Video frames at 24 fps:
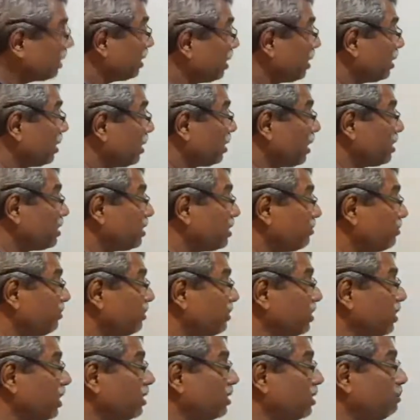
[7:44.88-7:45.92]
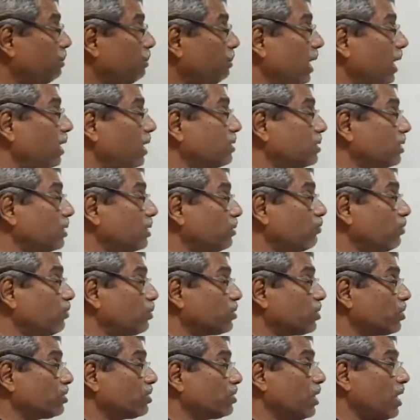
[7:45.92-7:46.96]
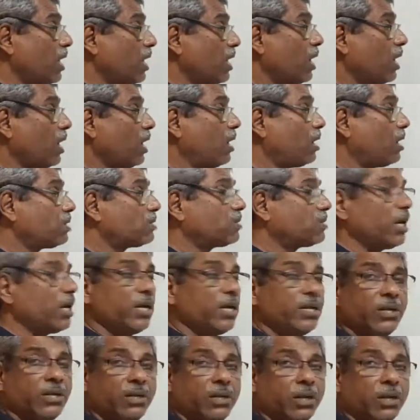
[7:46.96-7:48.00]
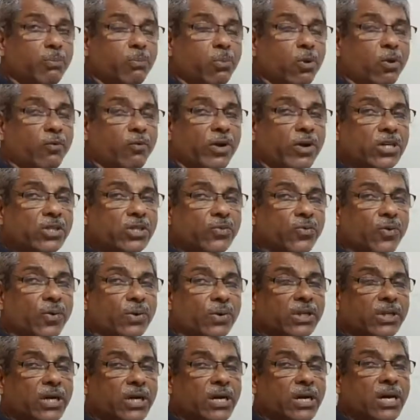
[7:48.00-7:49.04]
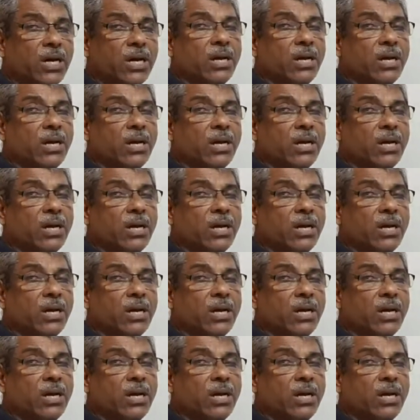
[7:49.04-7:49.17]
Right? Which are the balancing forces? R sin theta provides for the